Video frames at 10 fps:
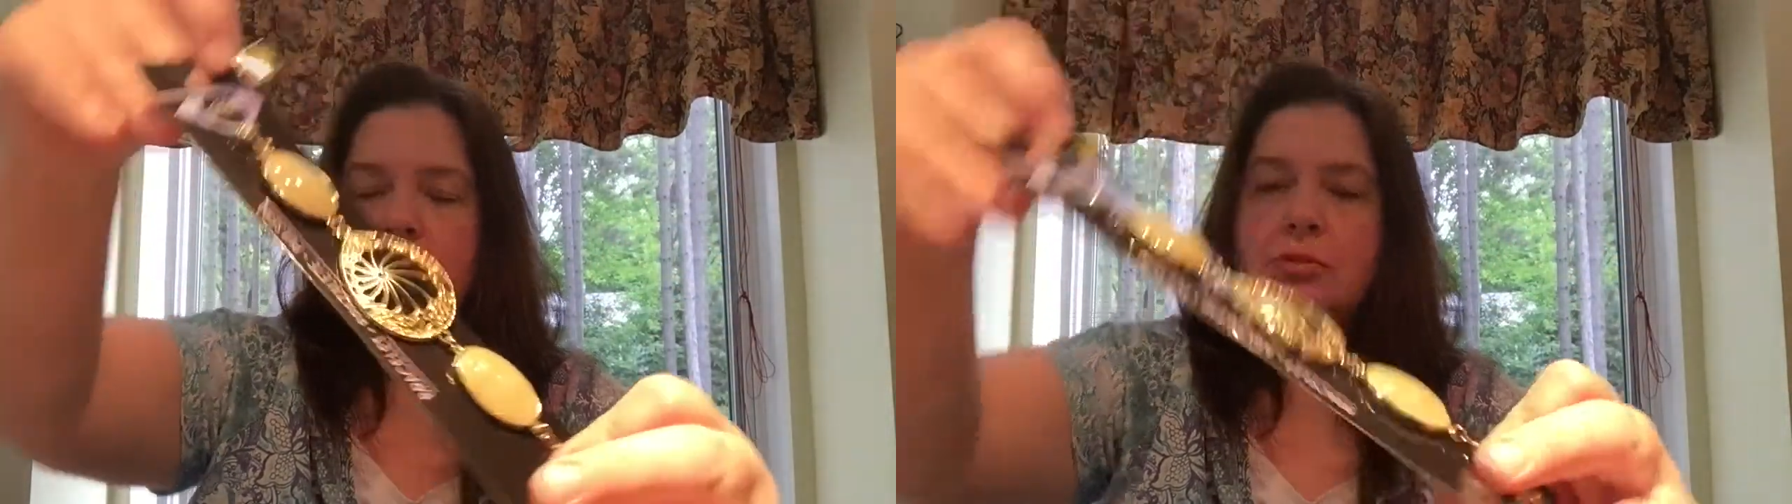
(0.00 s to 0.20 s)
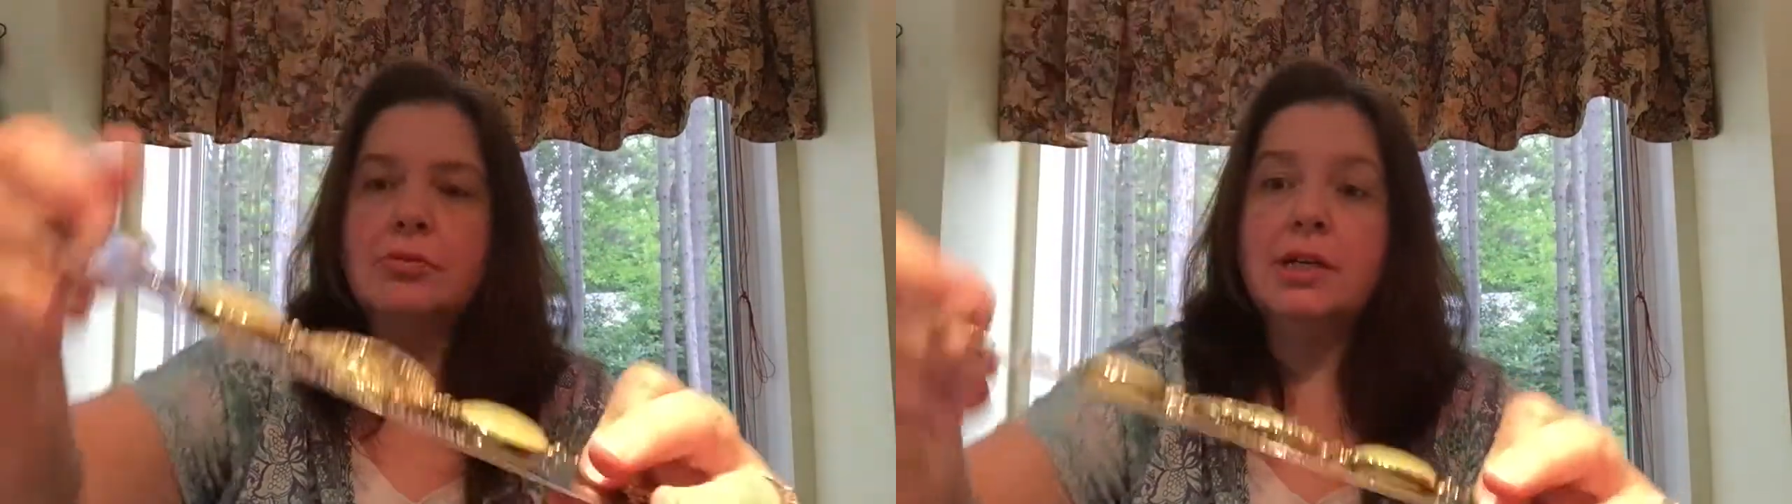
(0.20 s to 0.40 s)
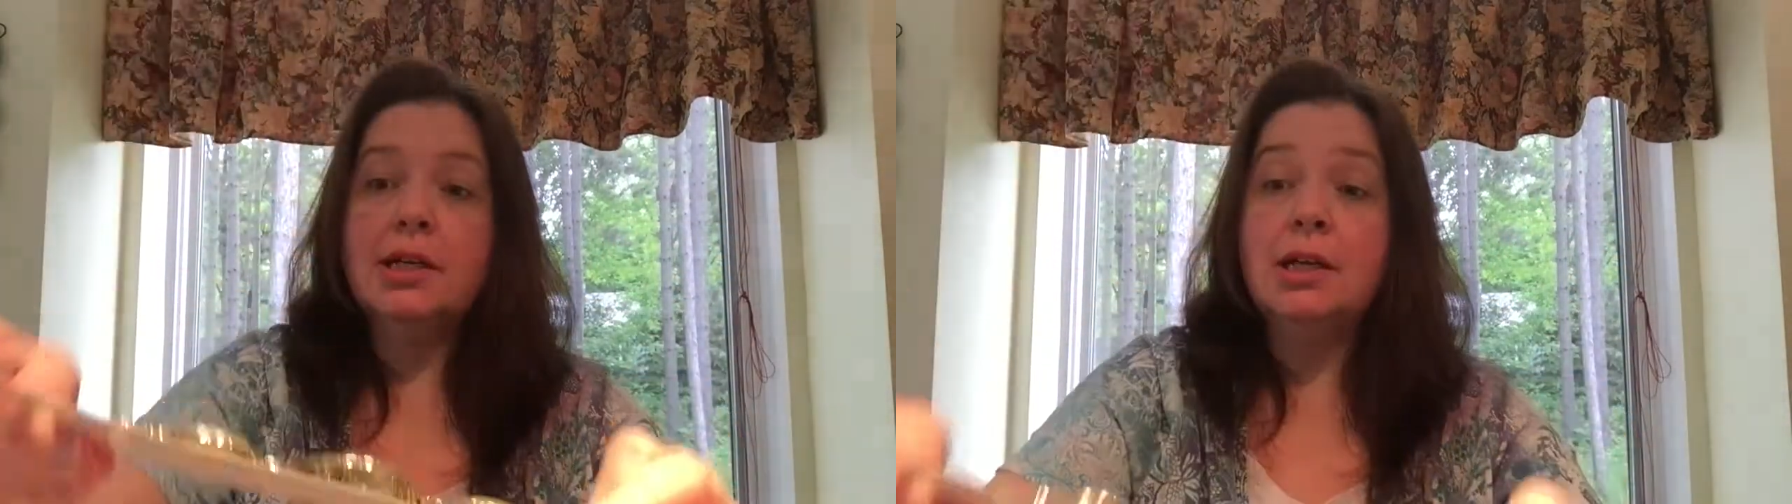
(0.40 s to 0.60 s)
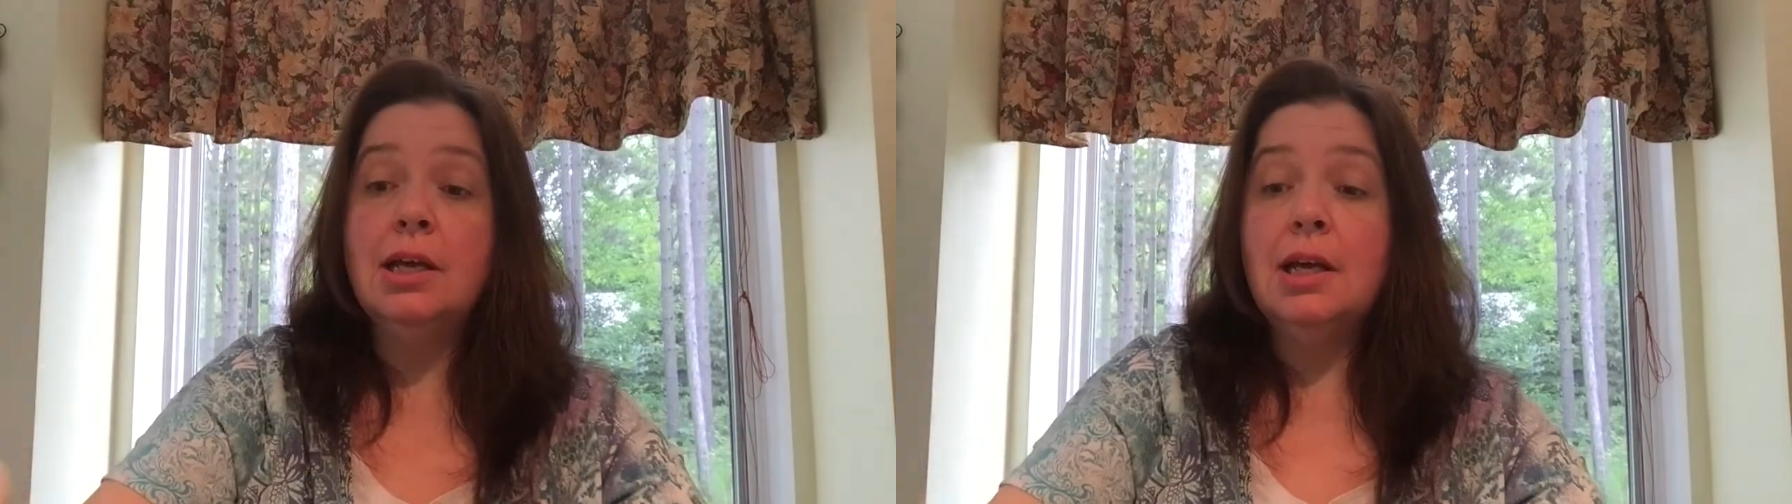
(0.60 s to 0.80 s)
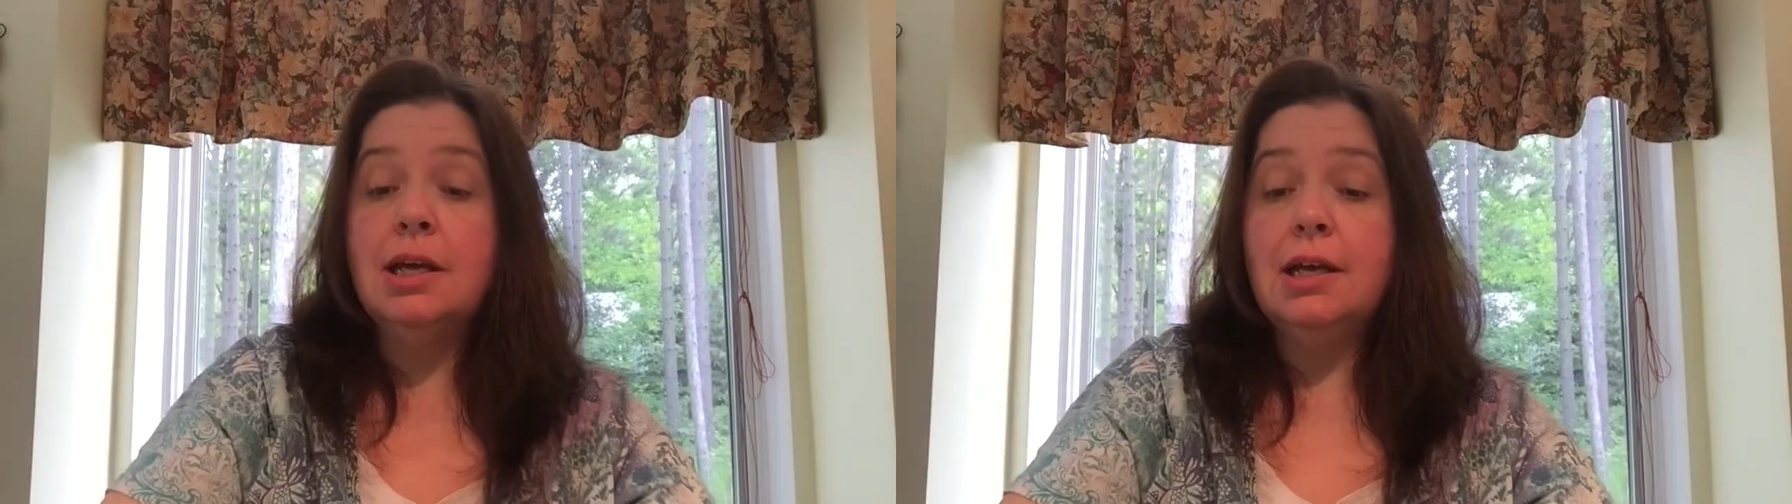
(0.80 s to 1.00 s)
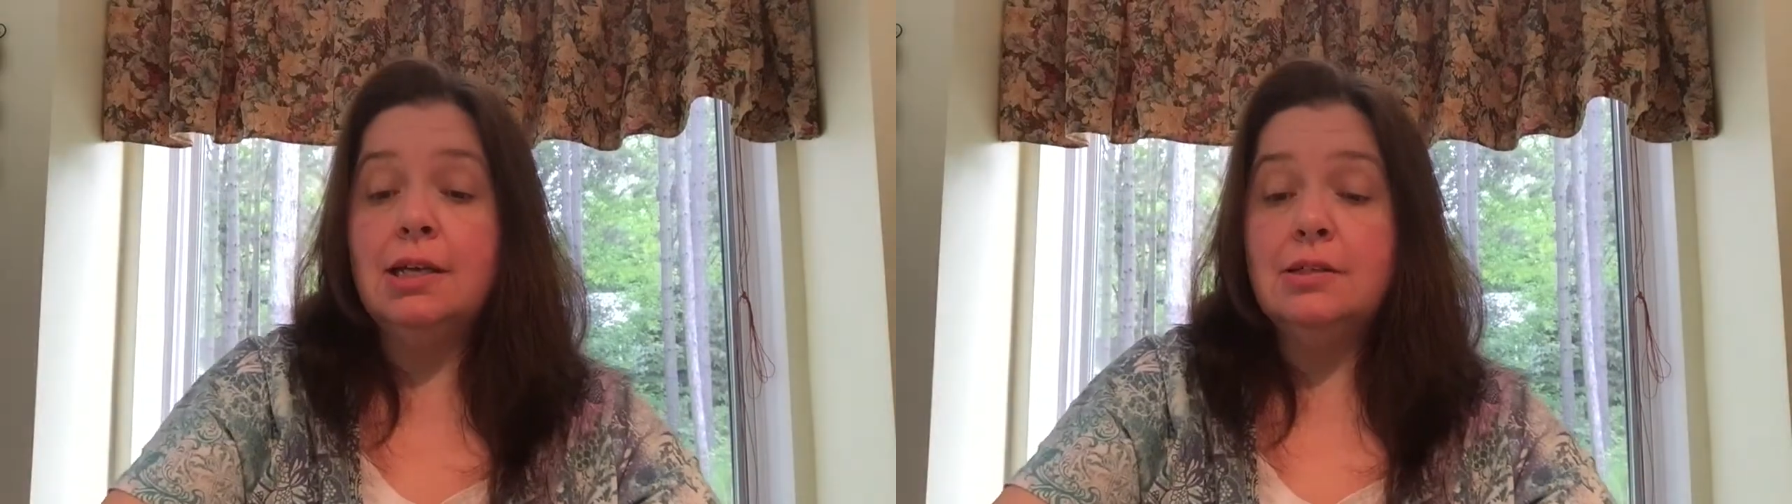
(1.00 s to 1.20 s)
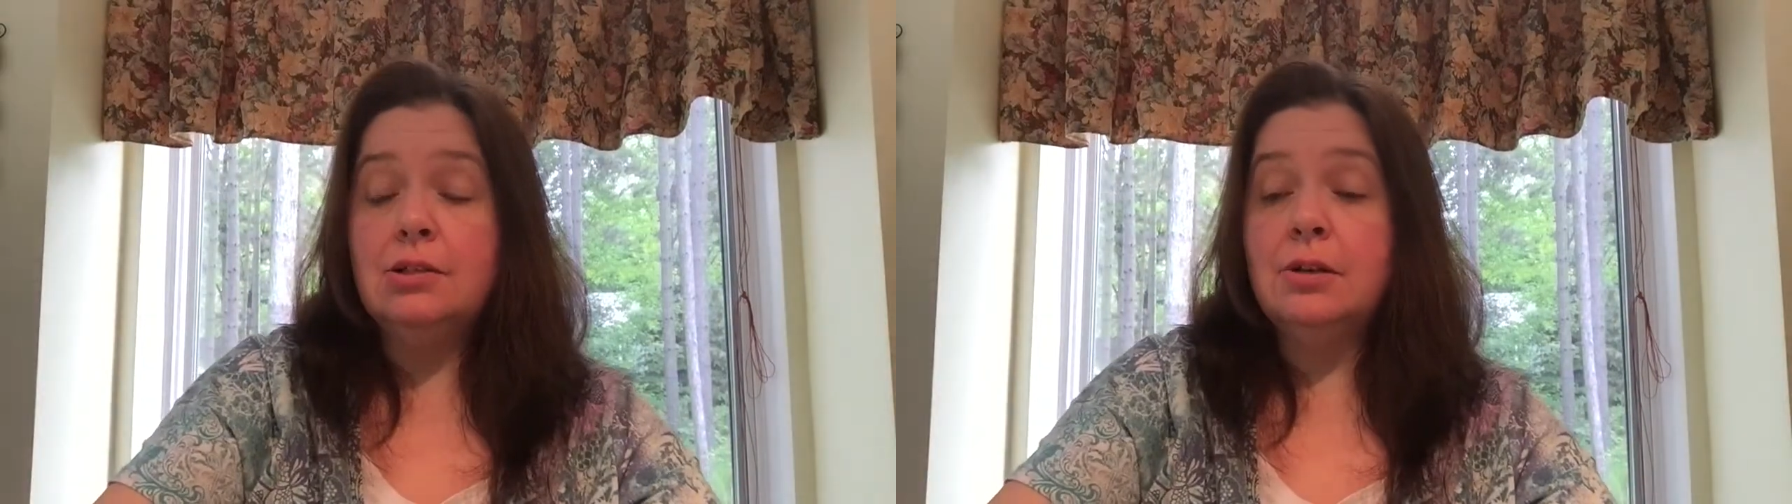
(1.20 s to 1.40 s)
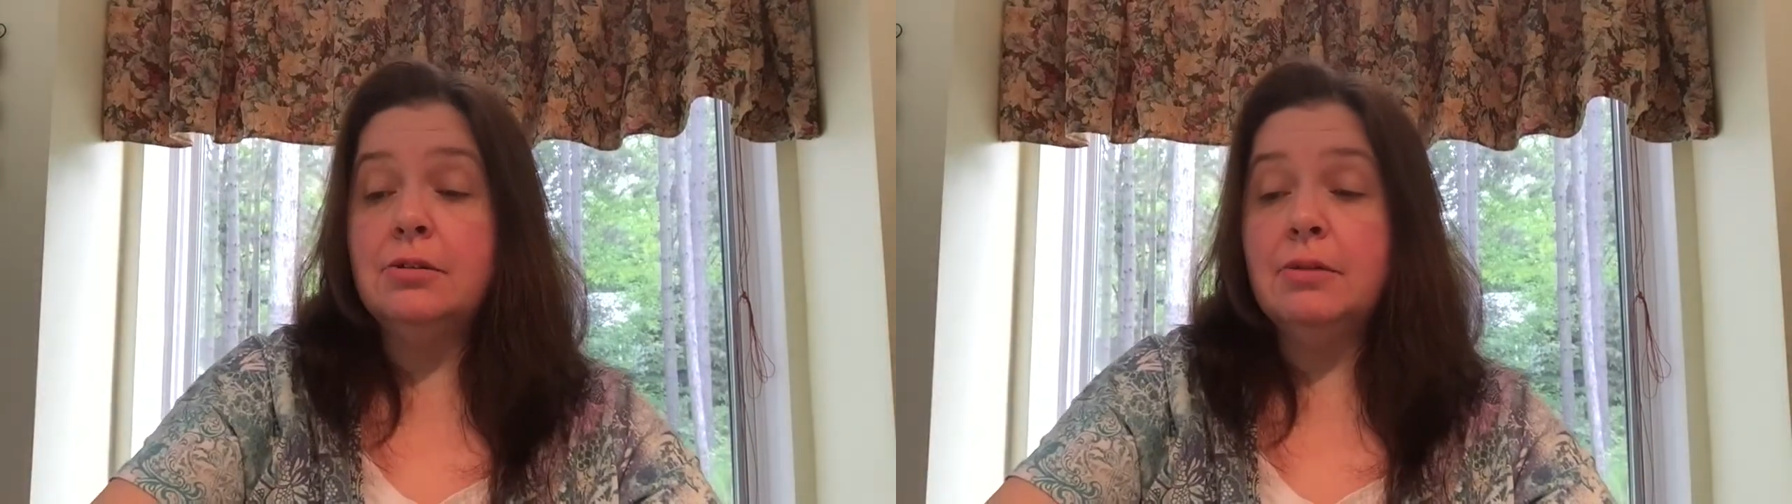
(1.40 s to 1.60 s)
jewelry at
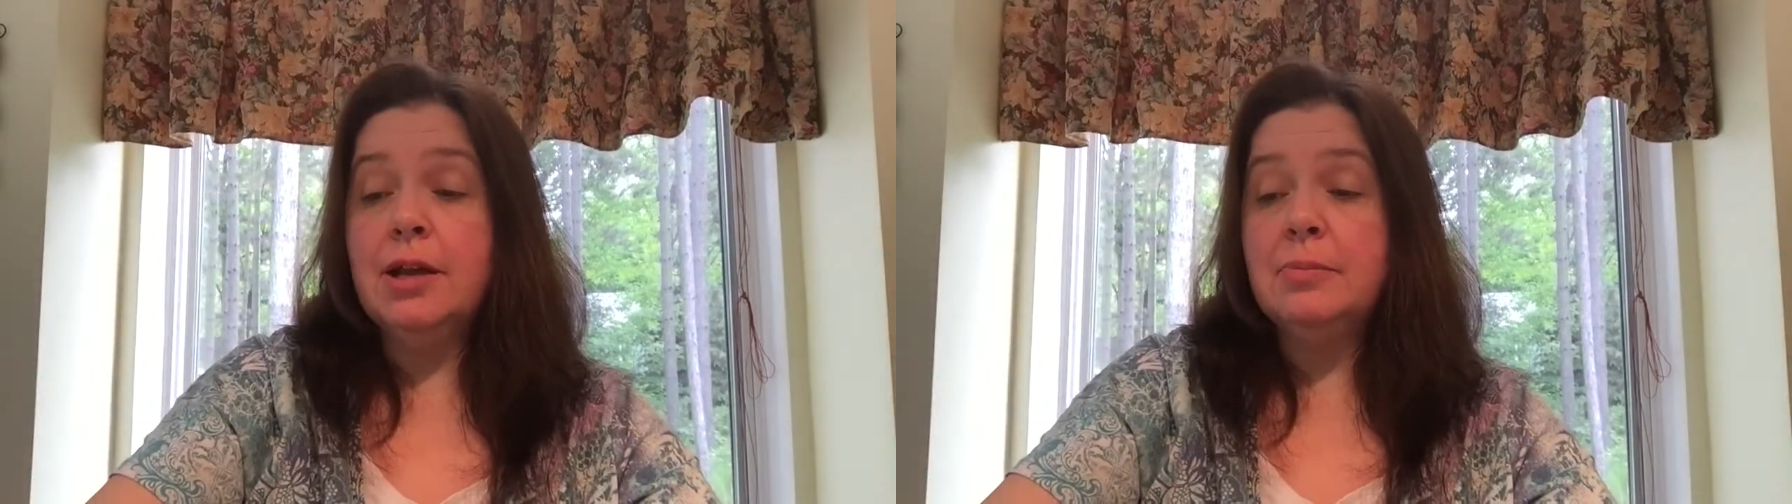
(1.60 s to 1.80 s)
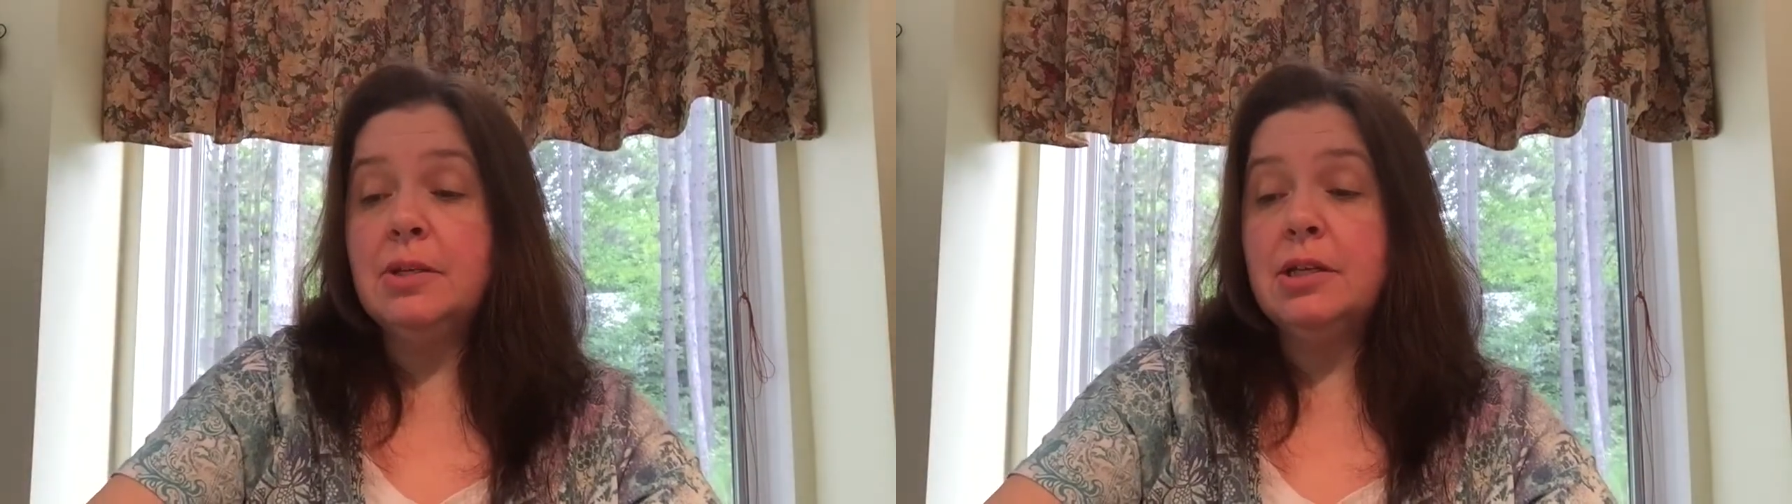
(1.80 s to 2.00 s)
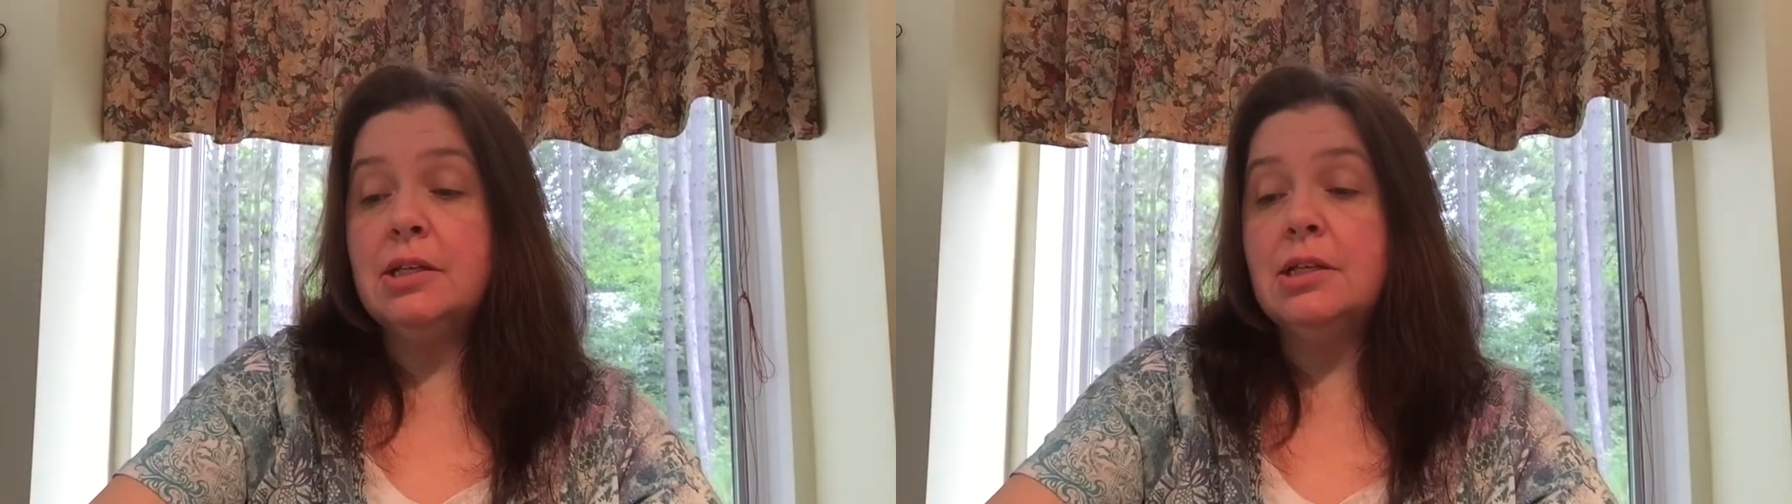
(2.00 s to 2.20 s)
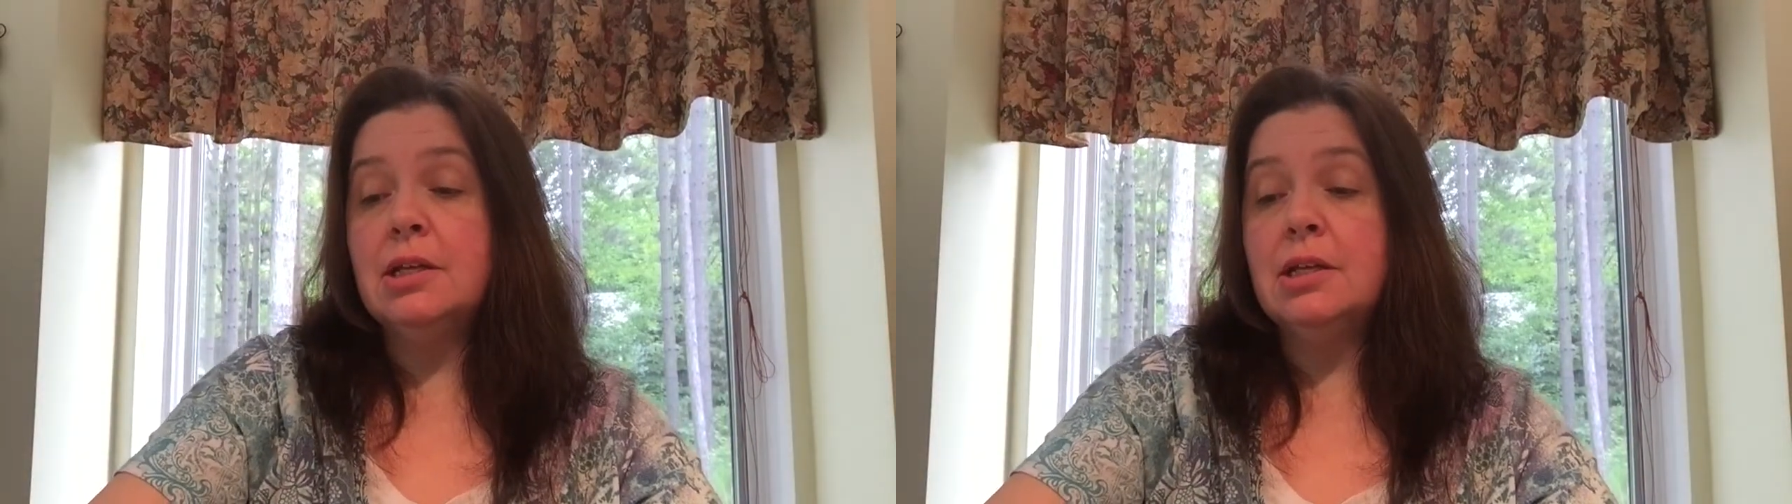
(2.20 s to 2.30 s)
Dollarama.